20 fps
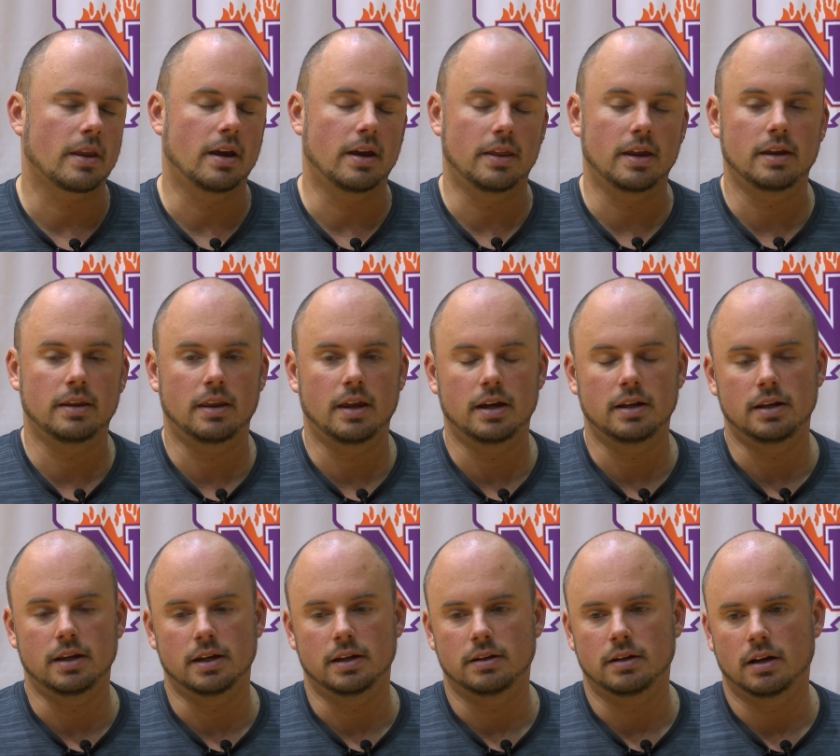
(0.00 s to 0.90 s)
Yeah, they, they
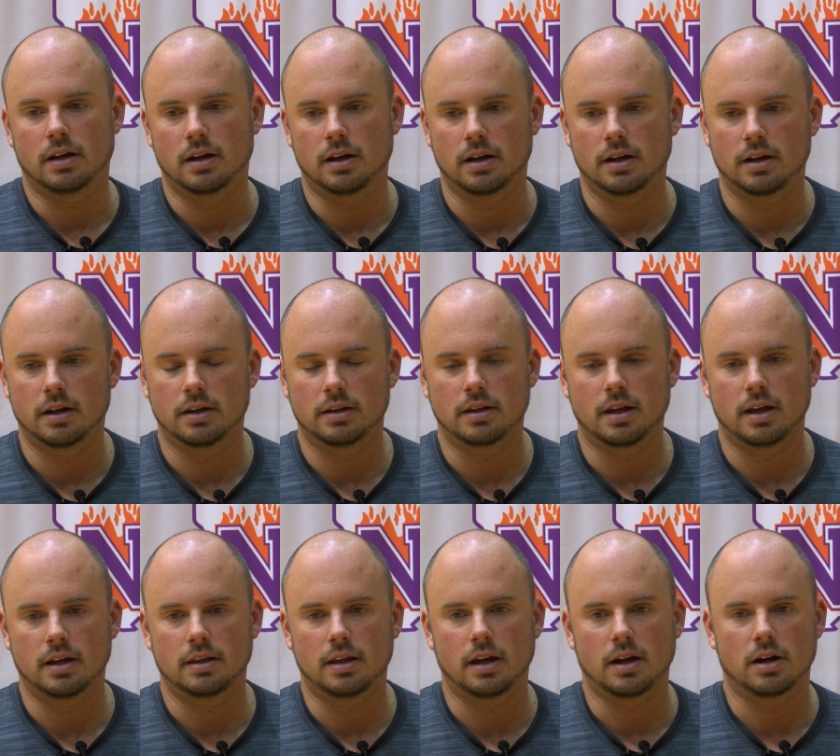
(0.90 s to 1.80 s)
did. Uh,
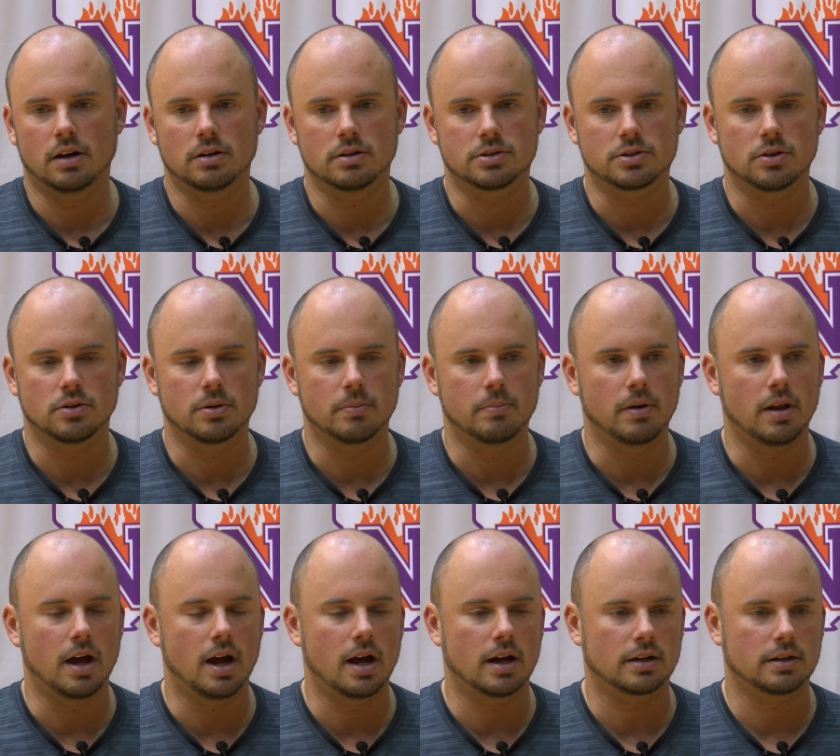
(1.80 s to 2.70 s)
they, they hurt us on the
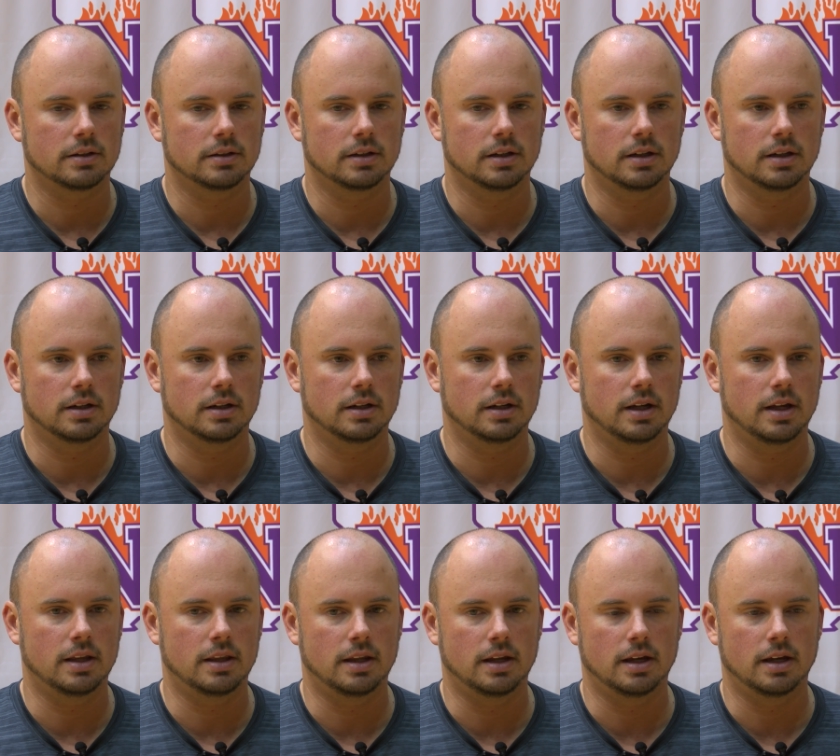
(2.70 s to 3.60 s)
block. Uh,
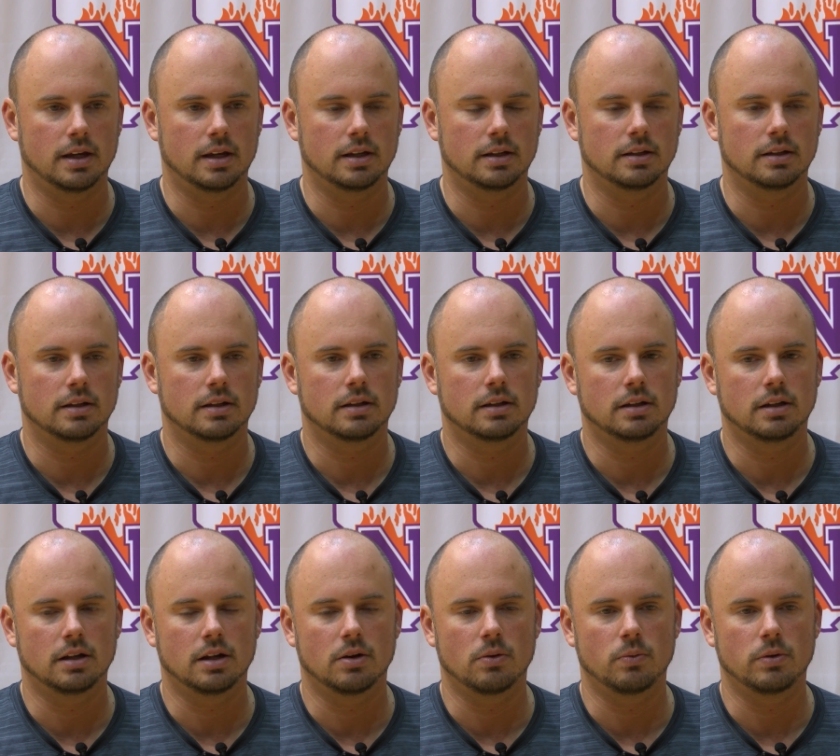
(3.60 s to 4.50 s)
and then,
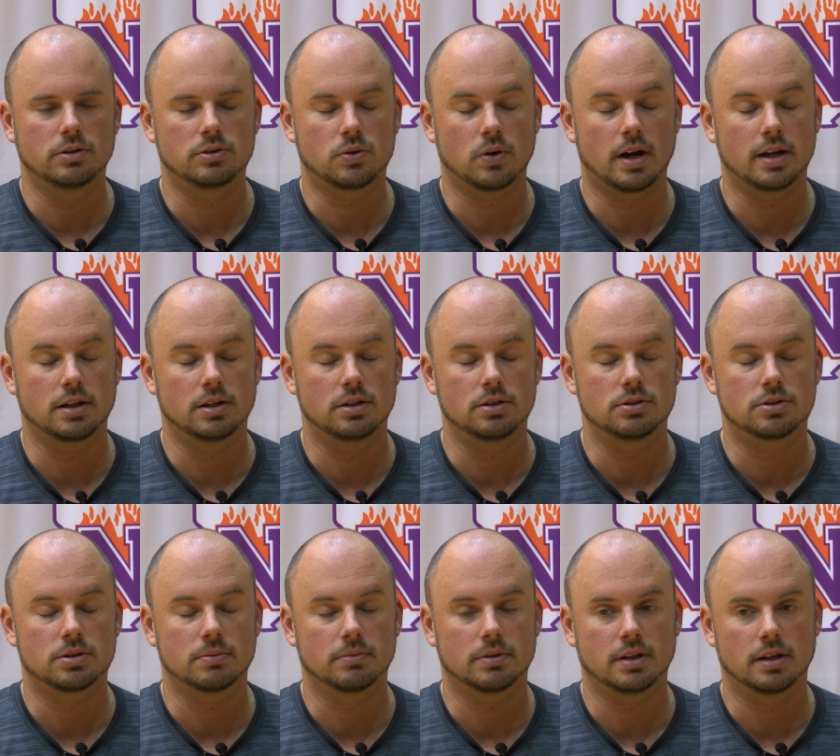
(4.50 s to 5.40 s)
you know, we tried to do
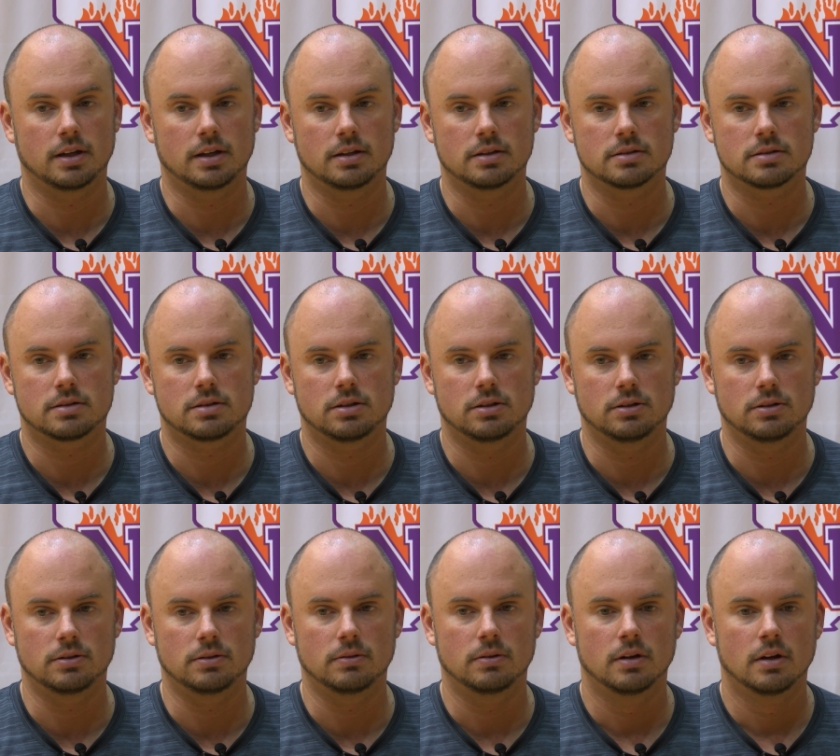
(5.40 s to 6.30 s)
some things
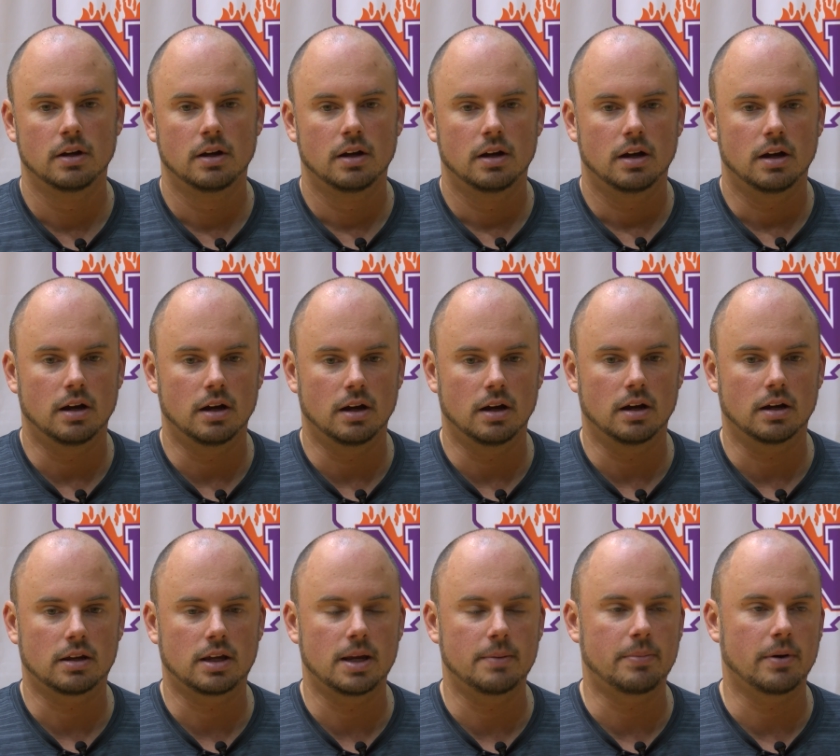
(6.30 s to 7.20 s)
to
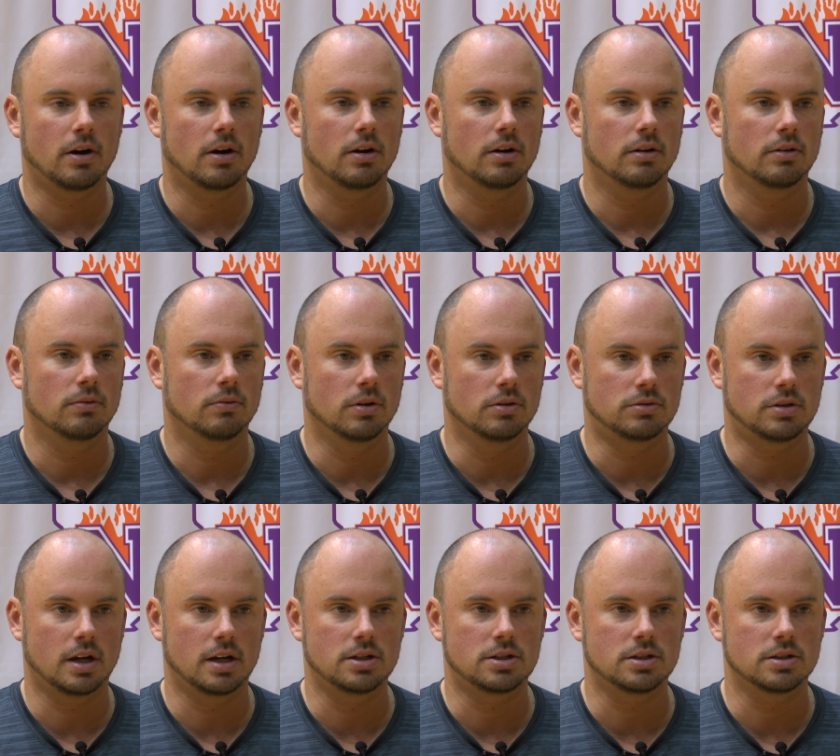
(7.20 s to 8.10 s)
uh, keep our
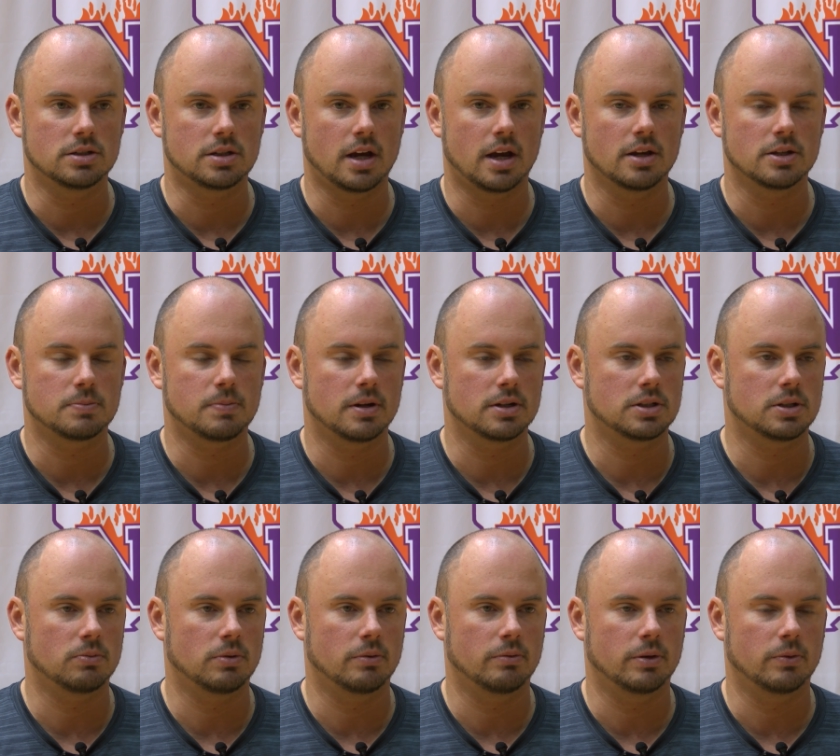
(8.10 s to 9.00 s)
rotations down,
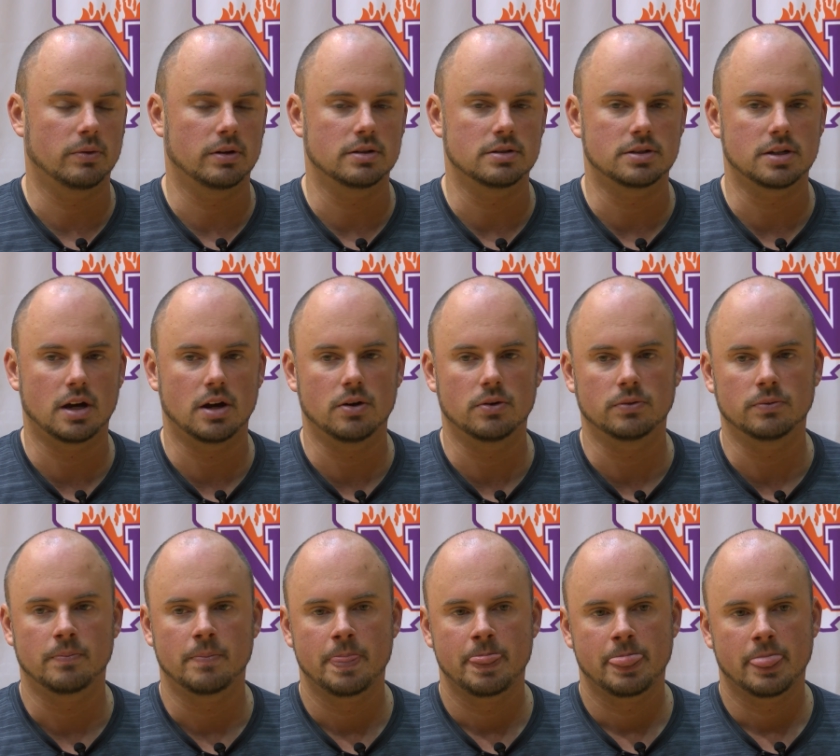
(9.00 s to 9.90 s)
especially when we went
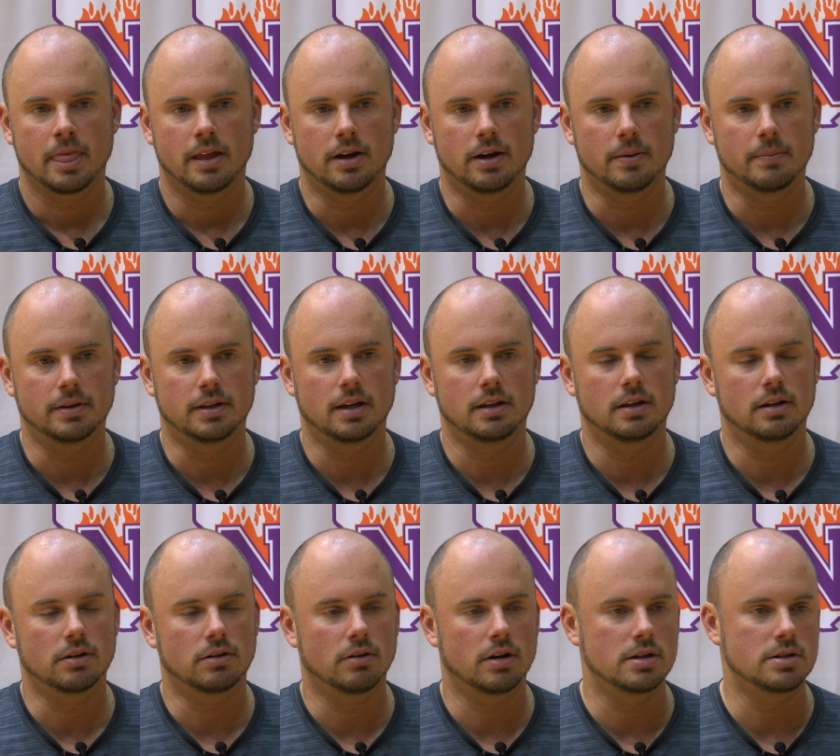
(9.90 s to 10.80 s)
zone. Uh, but they
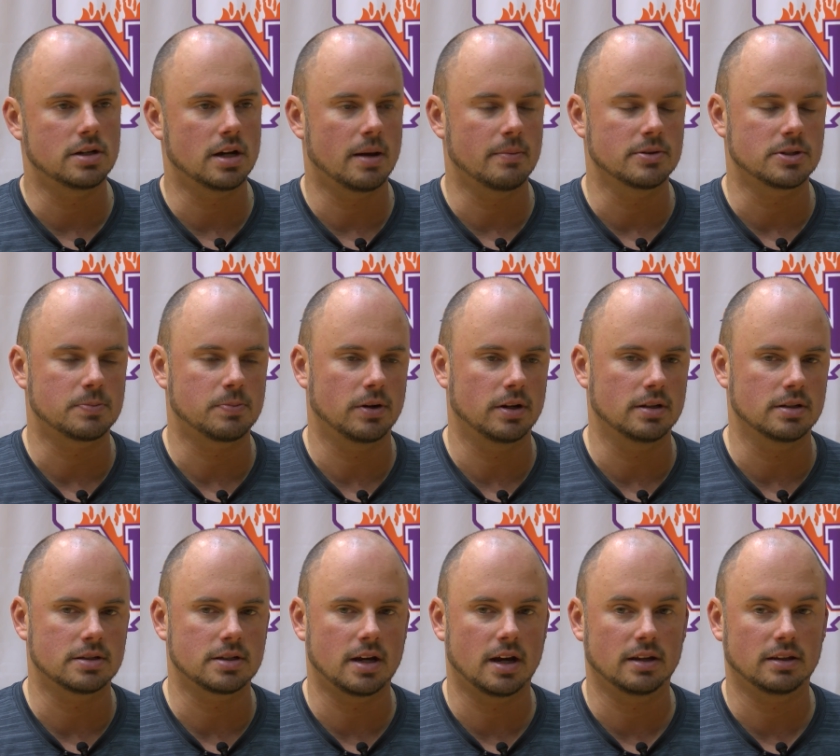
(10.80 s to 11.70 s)
did a great job of spreading
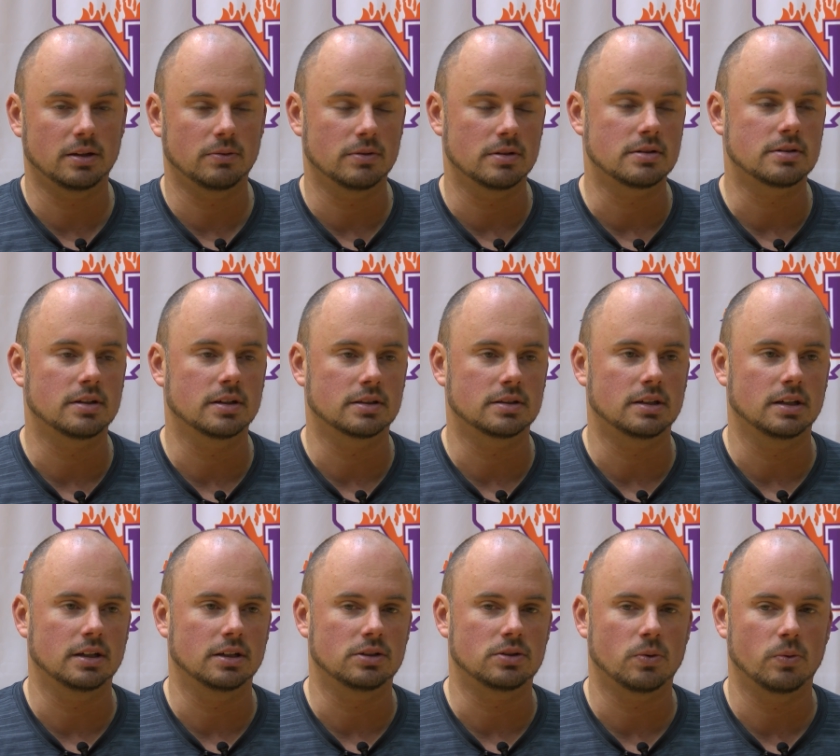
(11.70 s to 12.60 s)
us out. They went
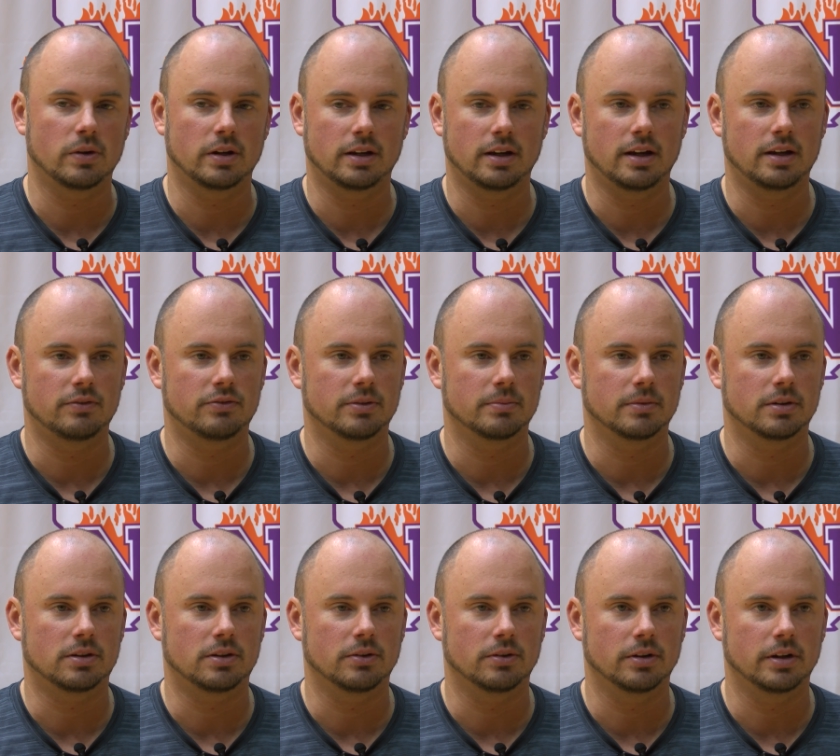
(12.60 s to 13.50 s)
16 to 28 from
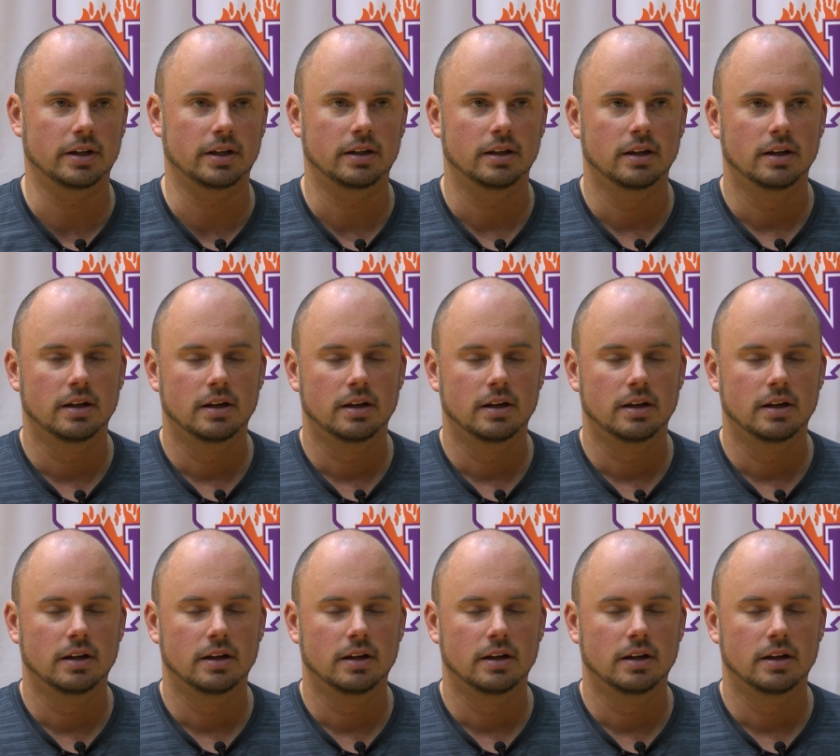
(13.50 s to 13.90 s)
the three.